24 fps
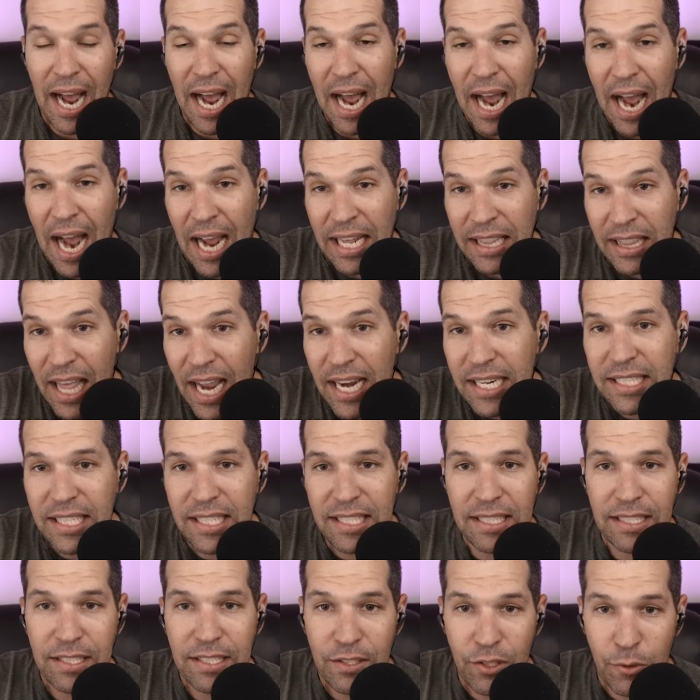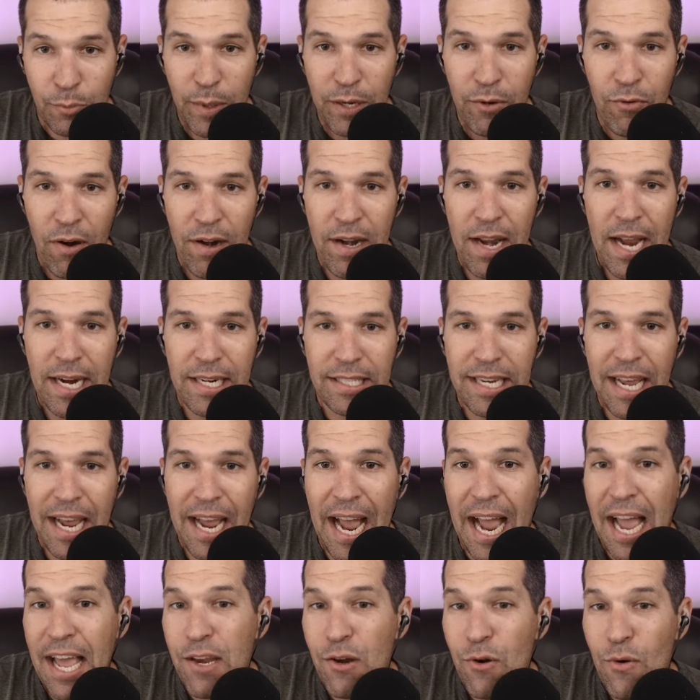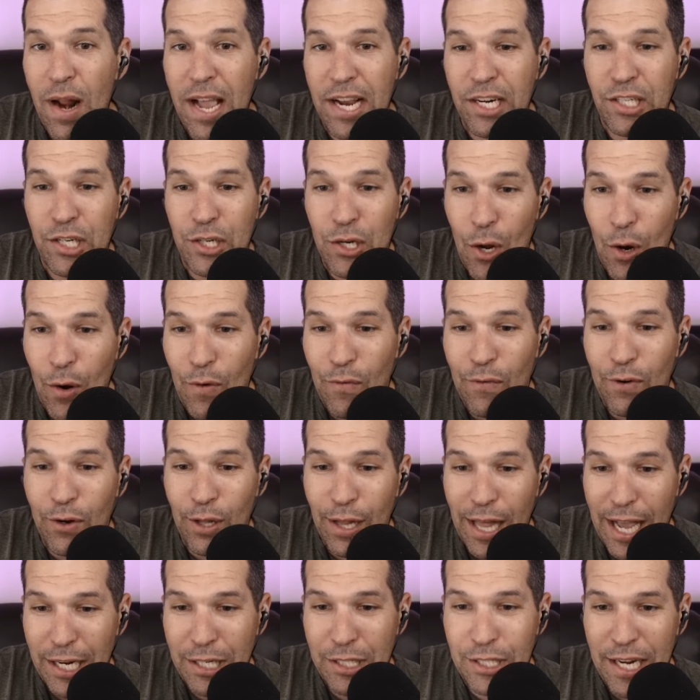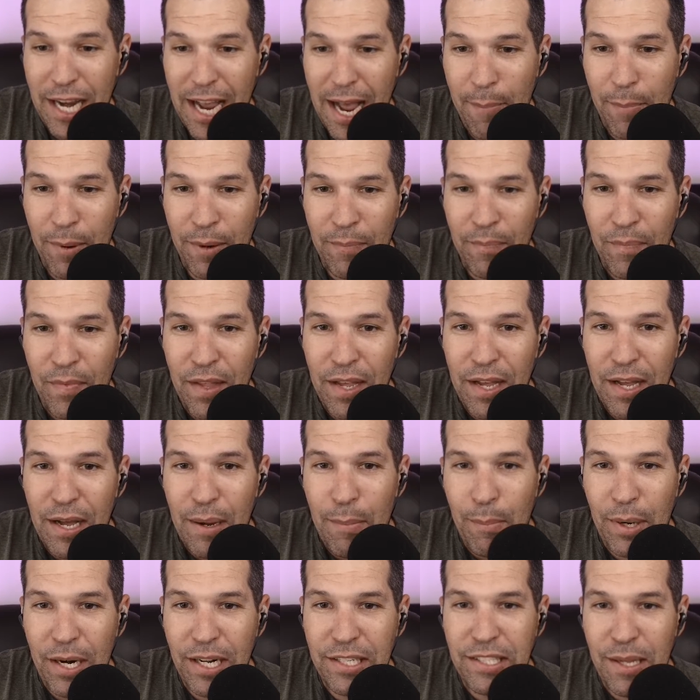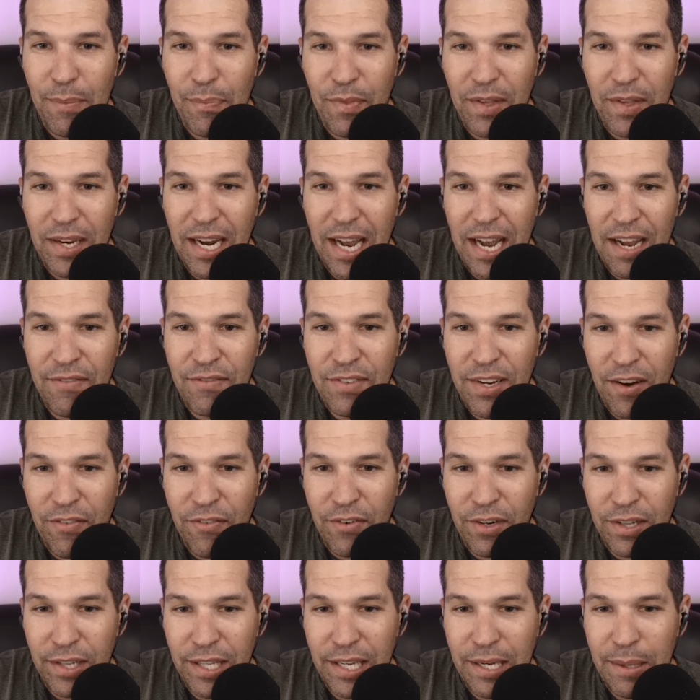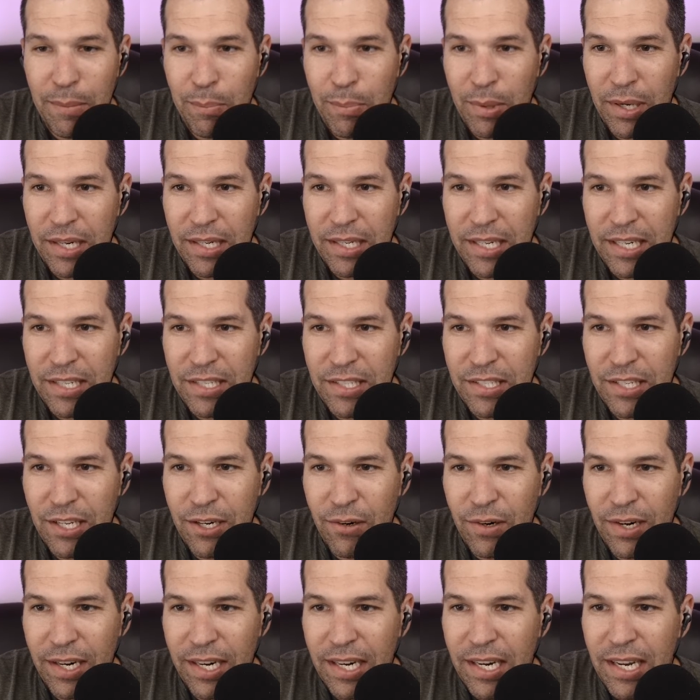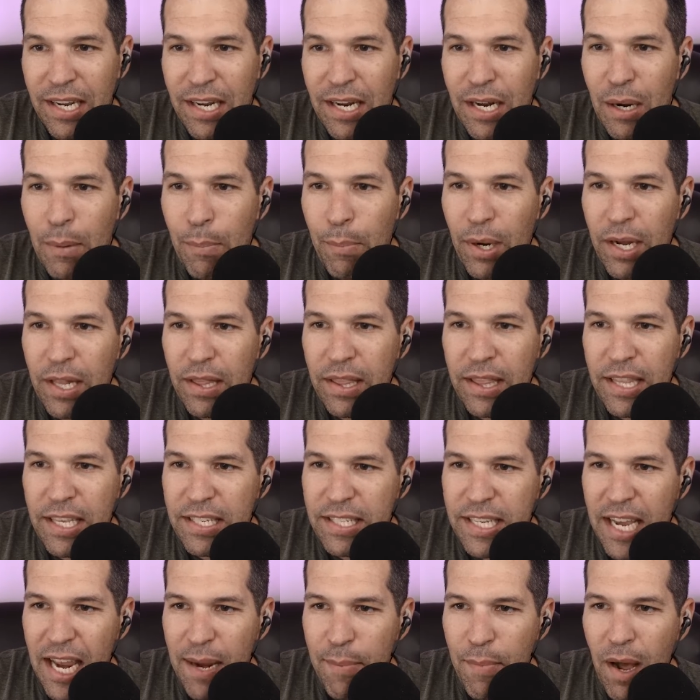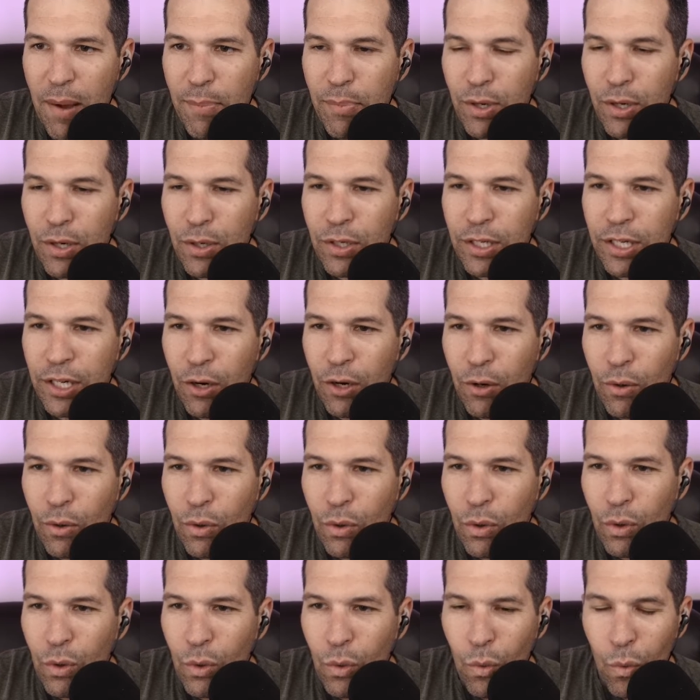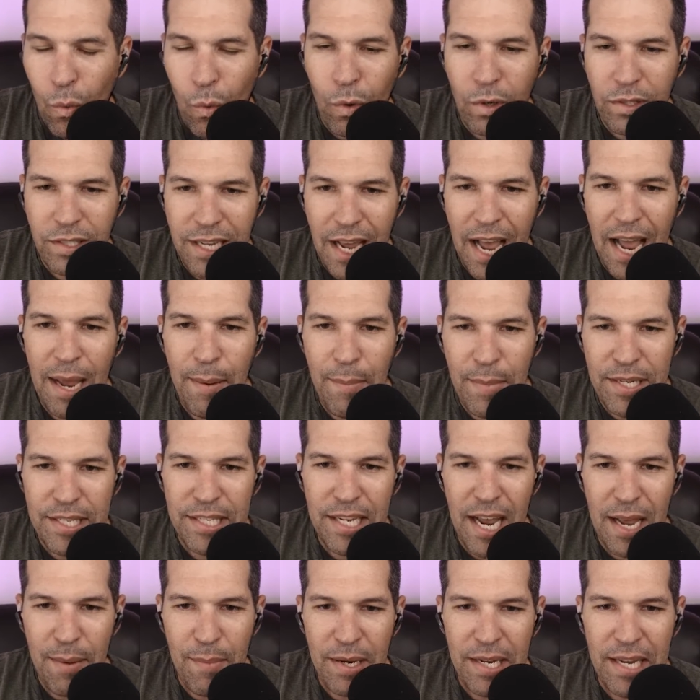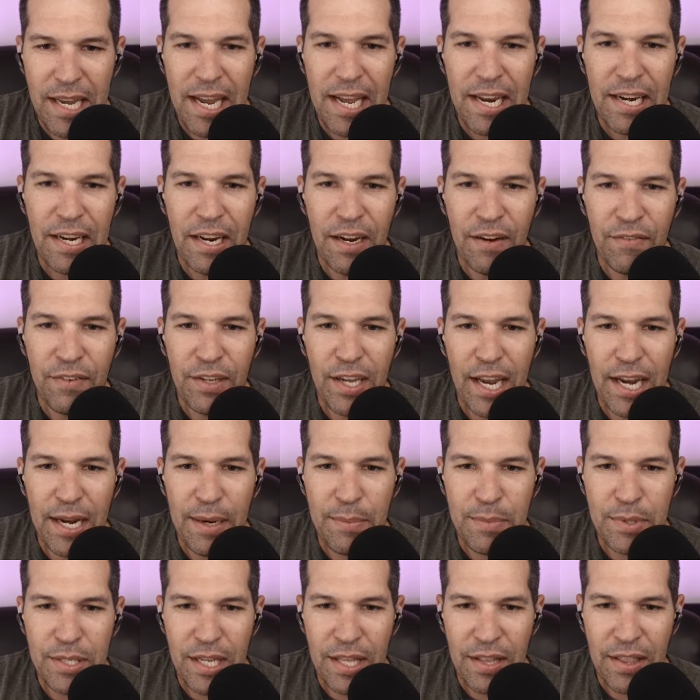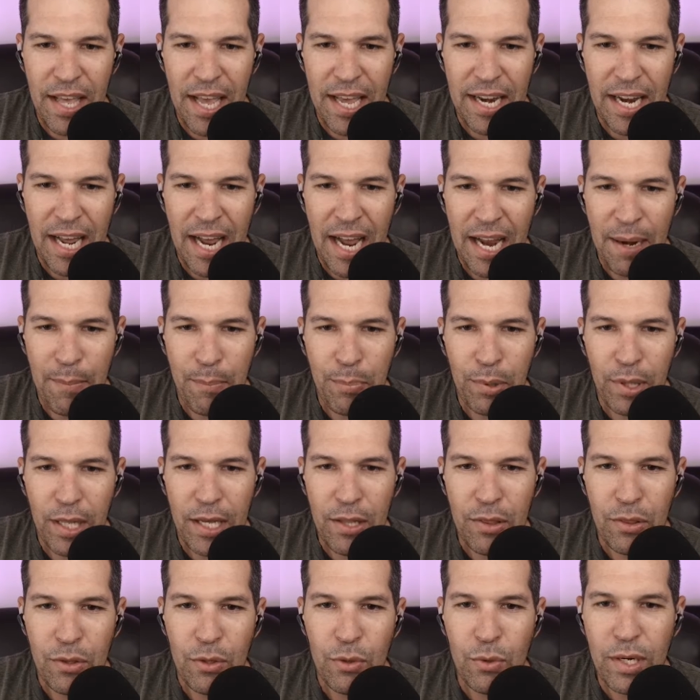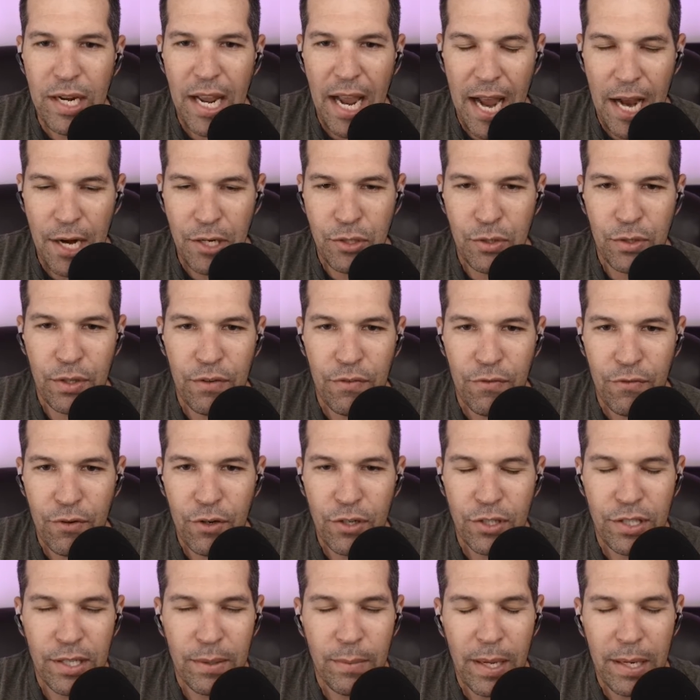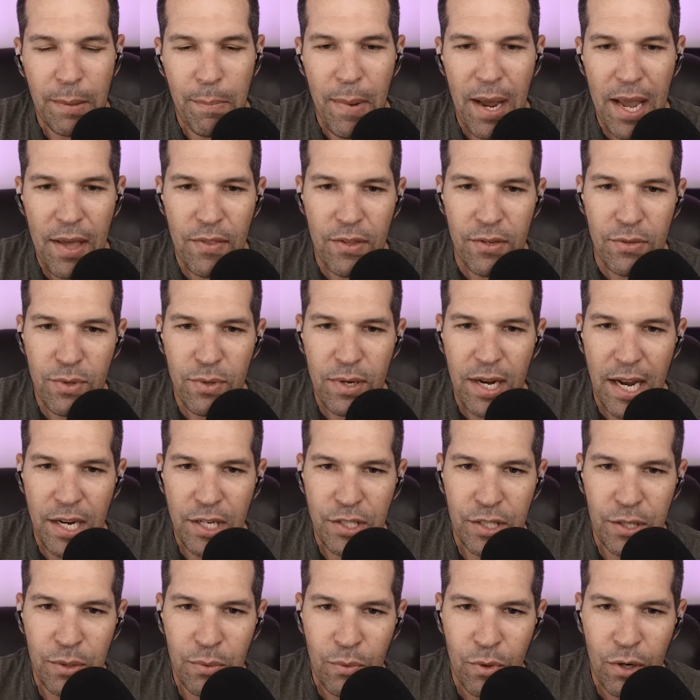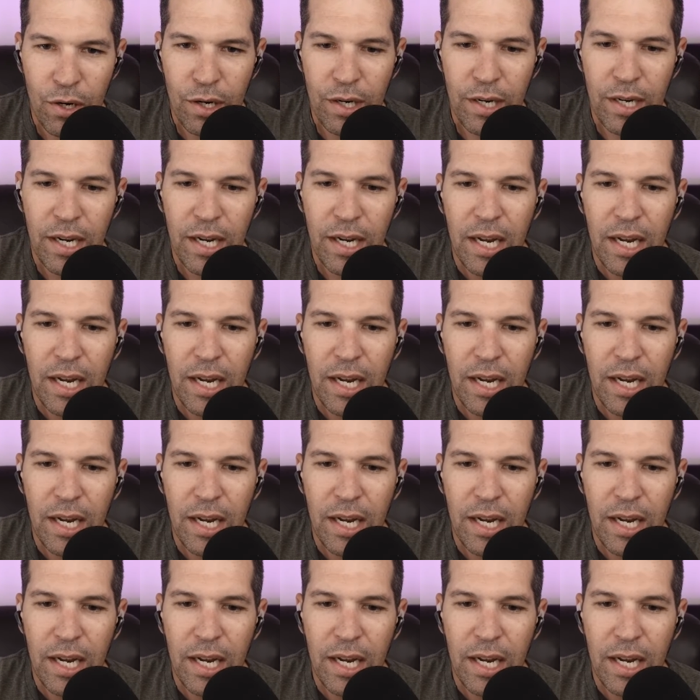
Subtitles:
I'd like to speedrun next. I don't actually know if it'll actually happen, but it's something I've definitely been considering. But this came up, time and time again of games that I played through casually first, and I'm like, man, this would actually work.